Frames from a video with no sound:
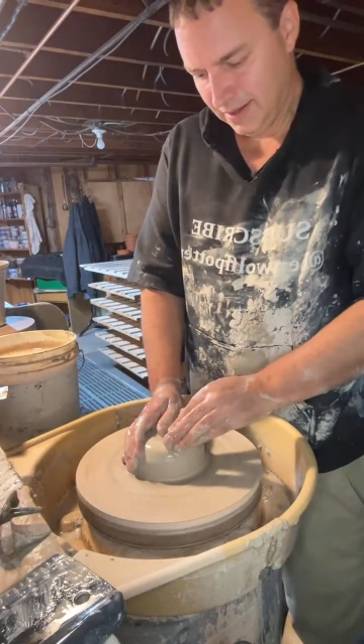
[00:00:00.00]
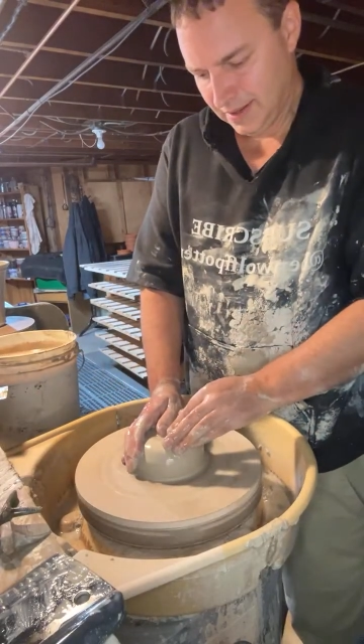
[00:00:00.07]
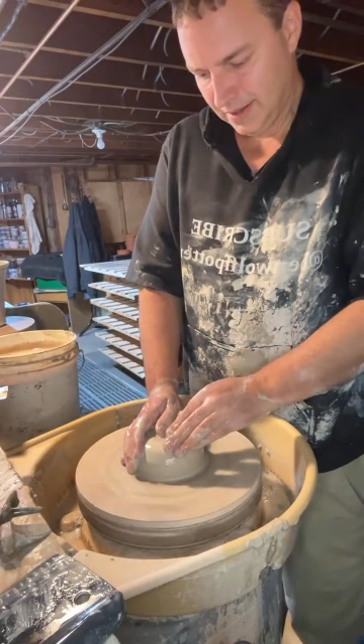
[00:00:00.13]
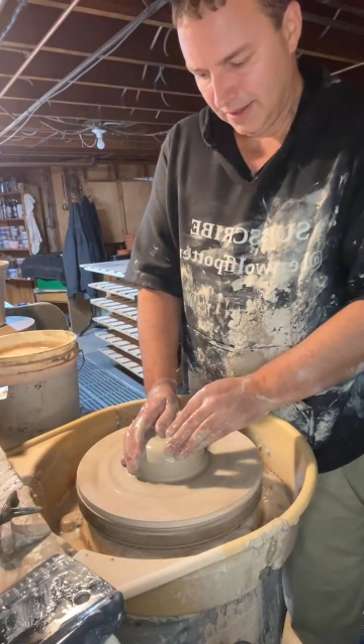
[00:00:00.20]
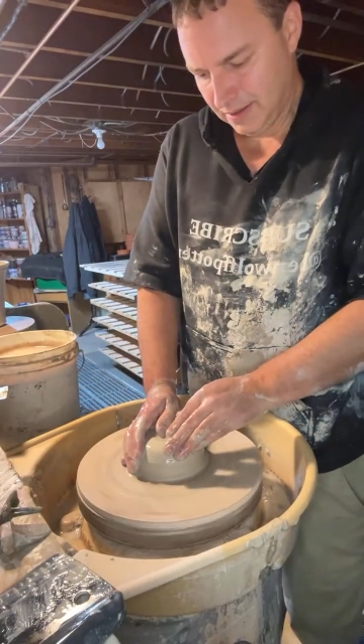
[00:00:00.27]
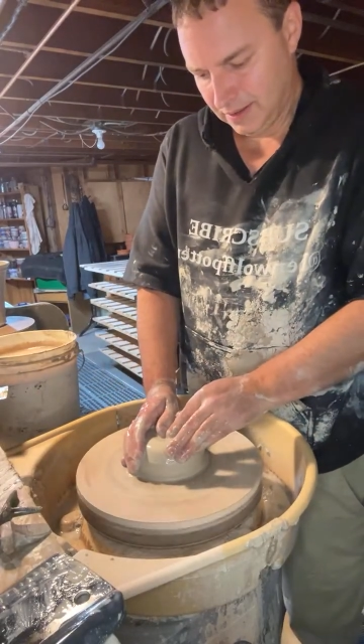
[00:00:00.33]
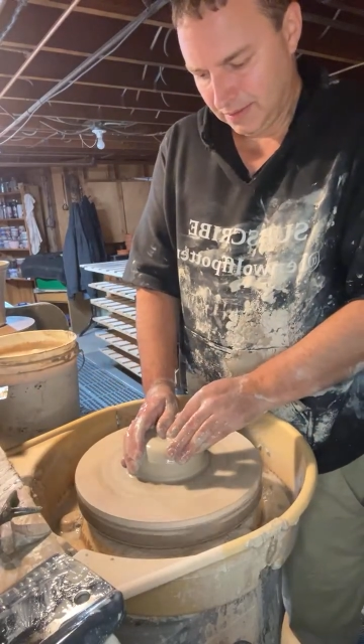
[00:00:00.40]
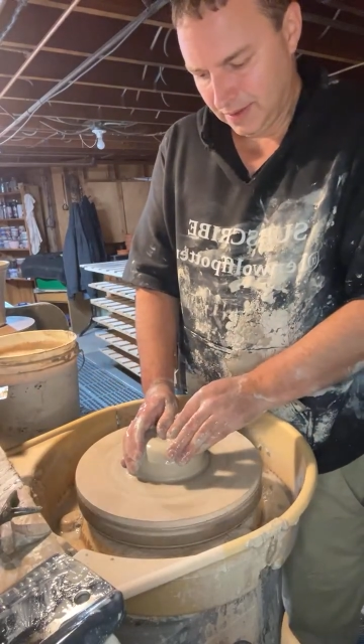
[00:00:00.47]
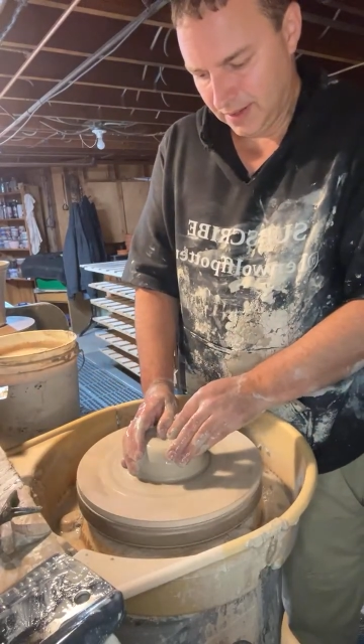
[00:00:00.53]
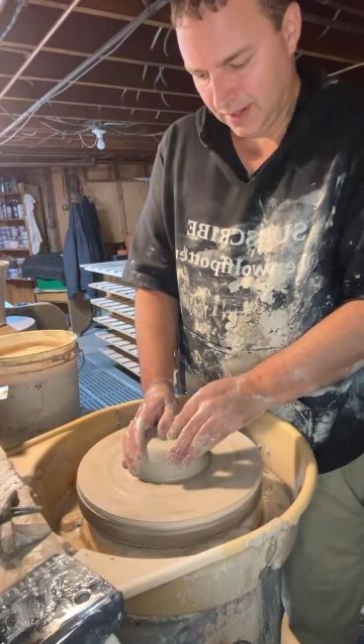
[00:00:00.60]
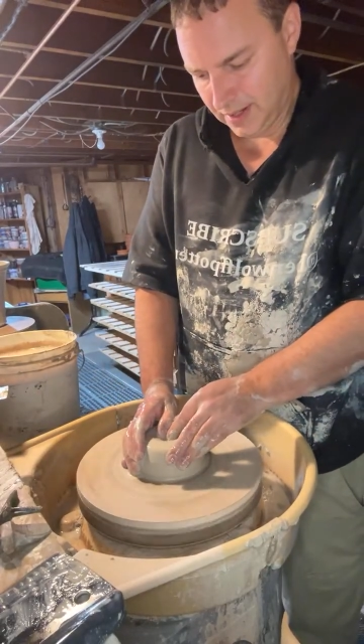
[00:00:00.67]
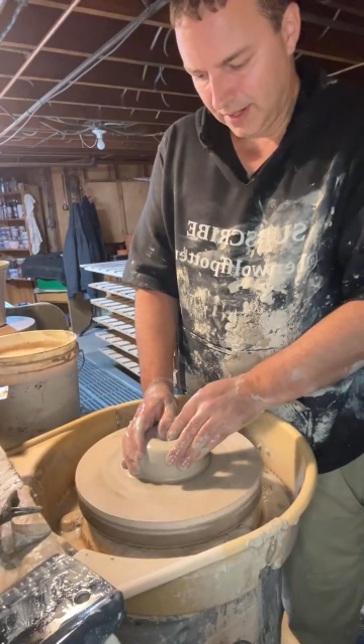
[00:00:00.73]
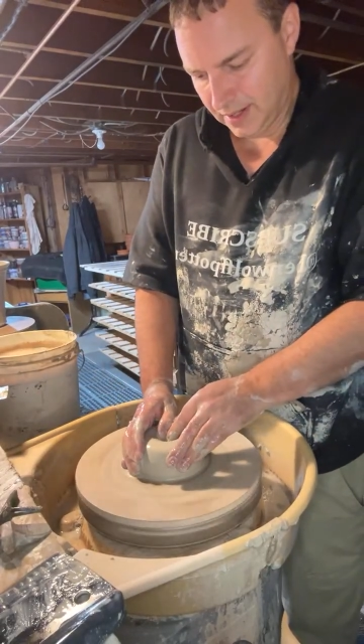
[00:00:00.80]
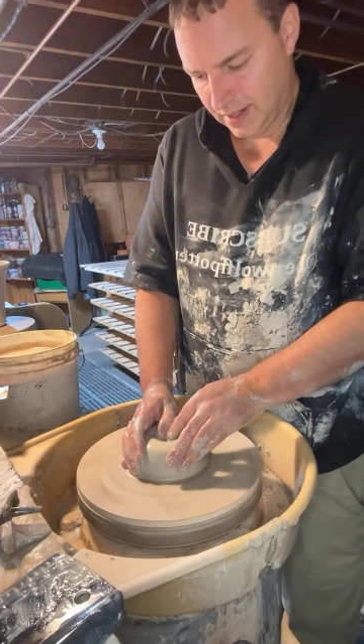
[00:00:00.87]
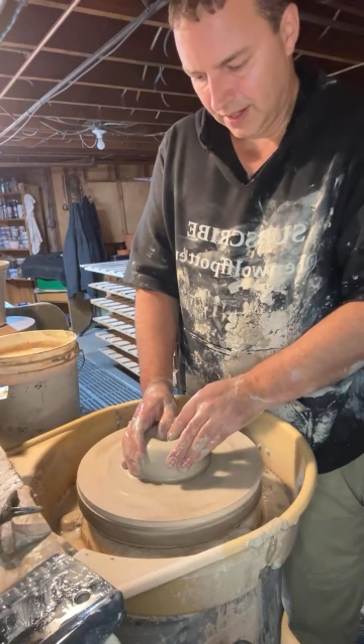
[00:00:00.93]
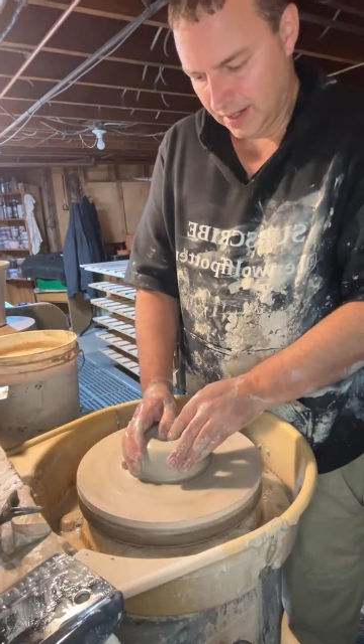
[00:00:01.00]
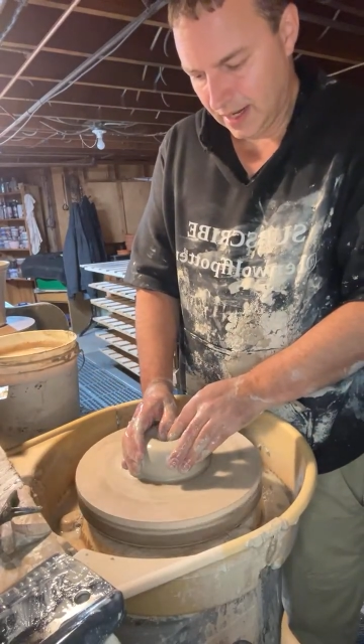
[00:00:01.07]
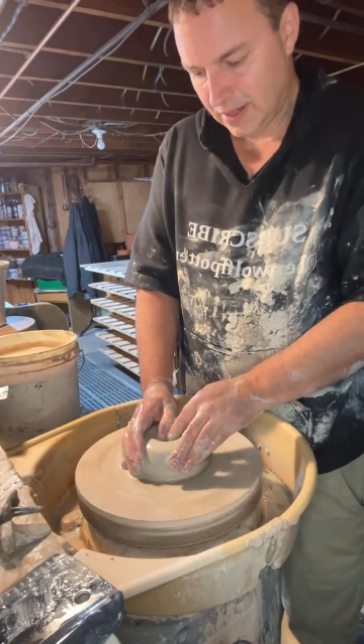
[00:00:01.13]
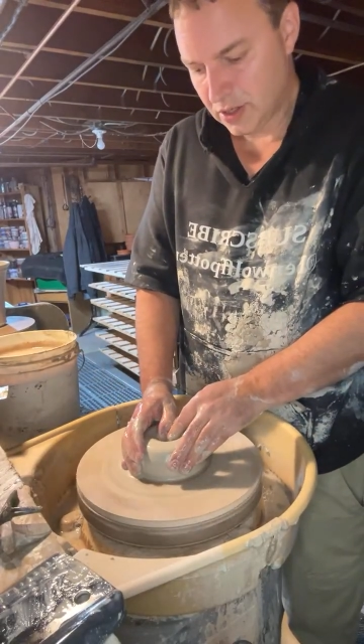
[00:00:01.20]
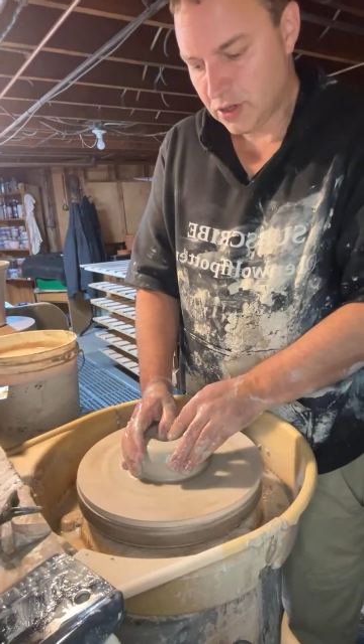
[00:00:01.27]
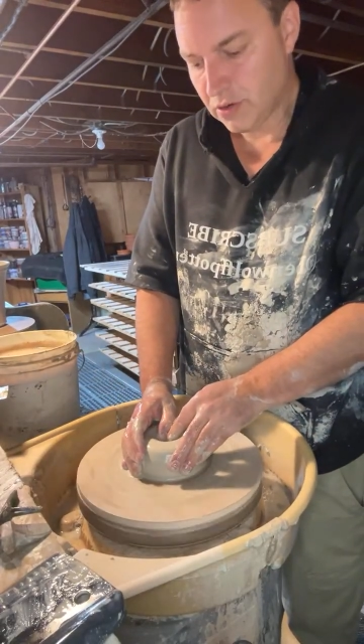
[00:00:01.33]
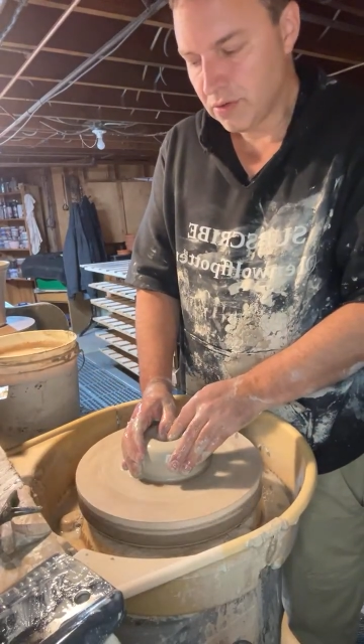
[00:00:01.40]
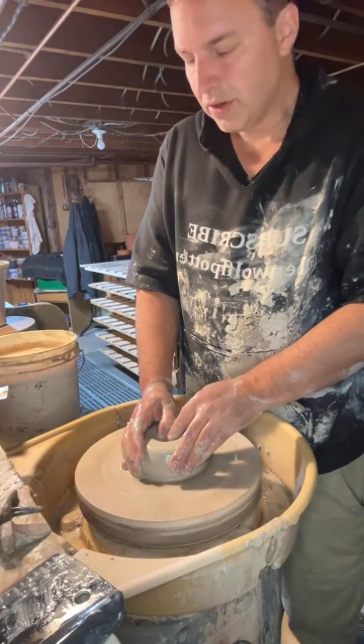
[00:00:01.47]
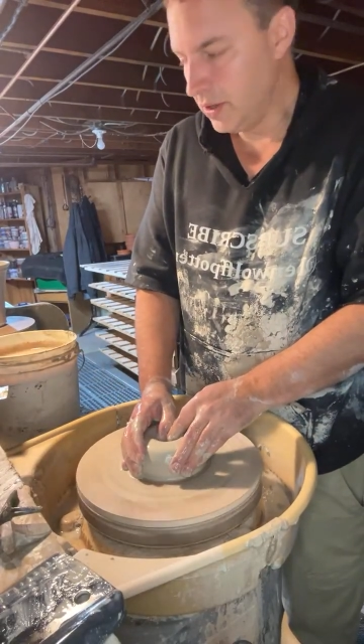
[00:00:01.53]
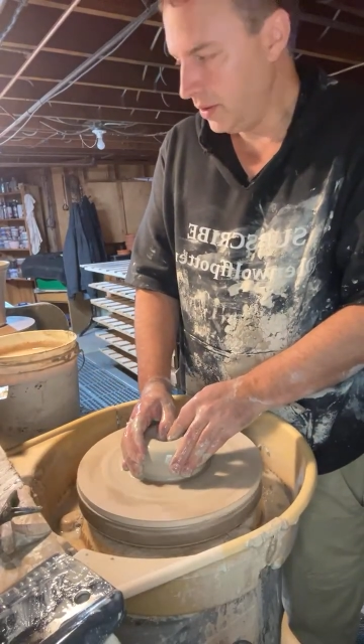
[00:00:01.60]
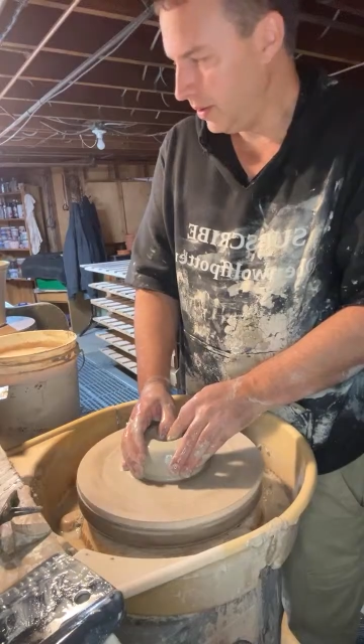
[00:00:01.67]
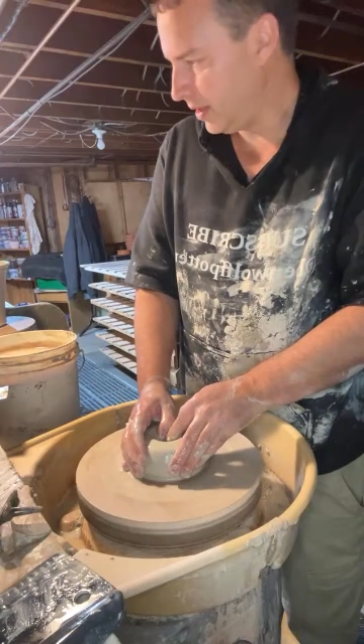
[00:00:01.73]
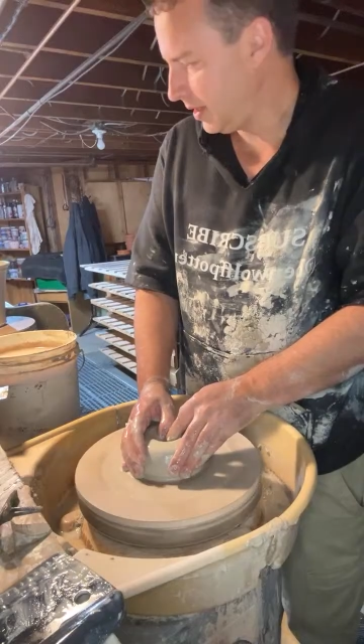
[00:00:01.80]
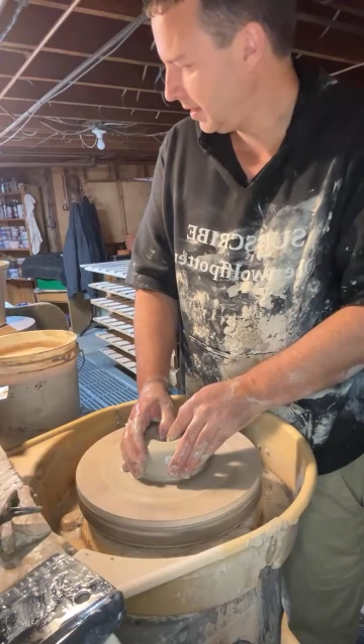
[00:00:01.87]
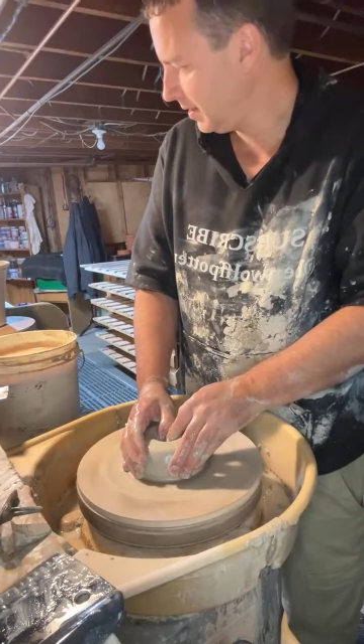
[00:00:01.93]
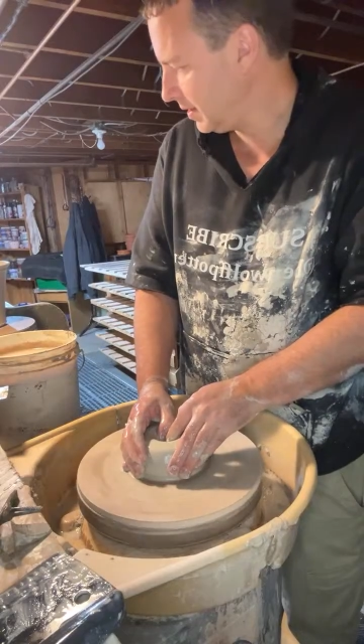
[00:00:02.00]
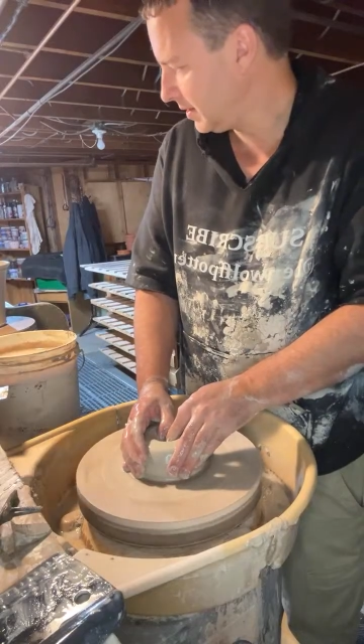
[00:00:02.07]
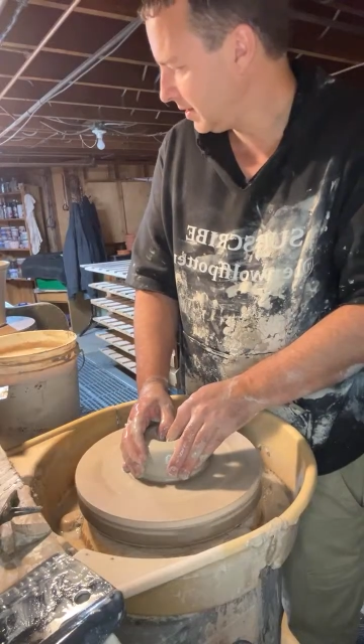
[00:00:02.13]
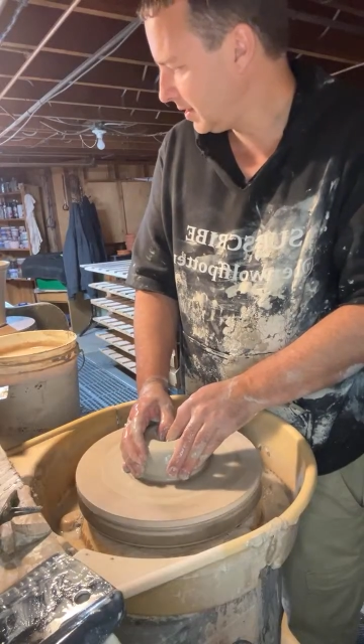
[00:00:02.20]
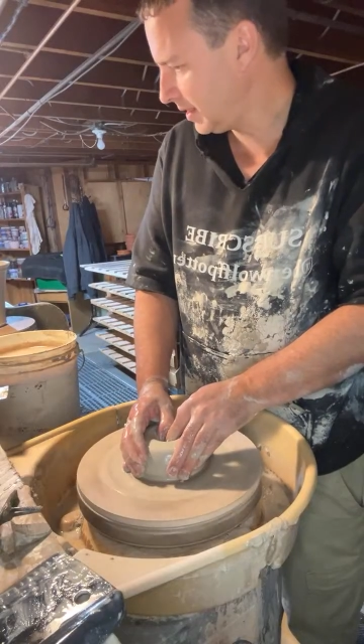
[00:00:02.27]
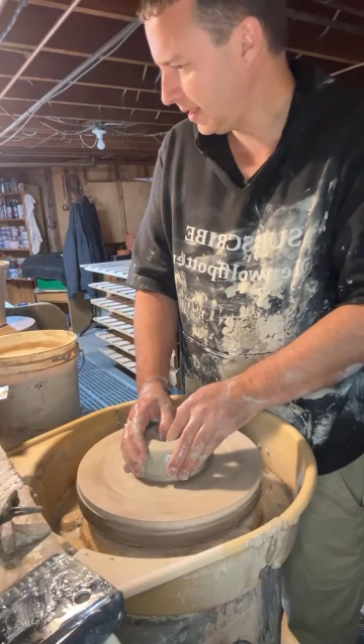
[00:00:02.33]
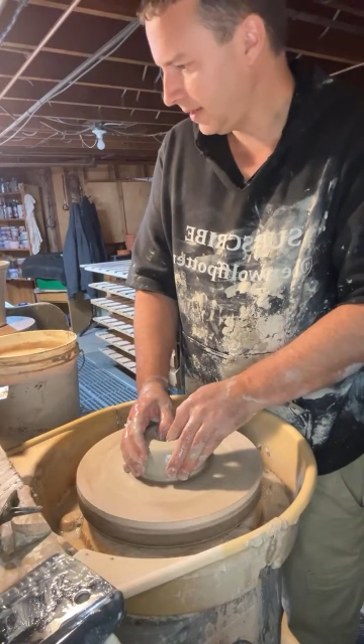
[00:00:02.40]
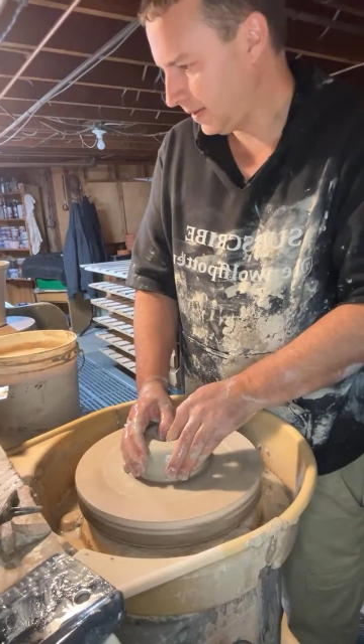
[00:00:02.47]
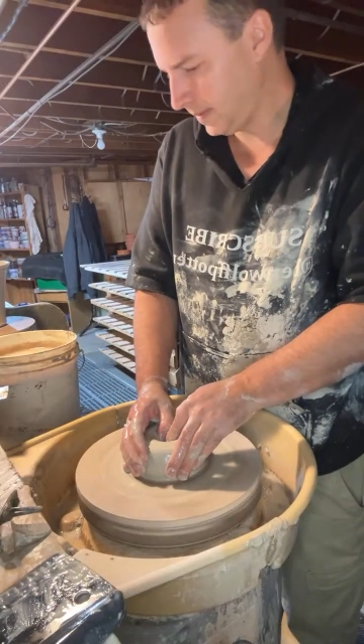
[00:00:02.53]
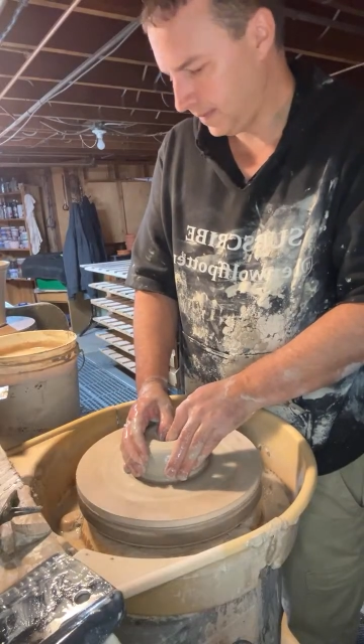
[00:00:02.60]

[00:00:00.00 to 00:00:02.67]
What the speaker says: So it's crude, let's say.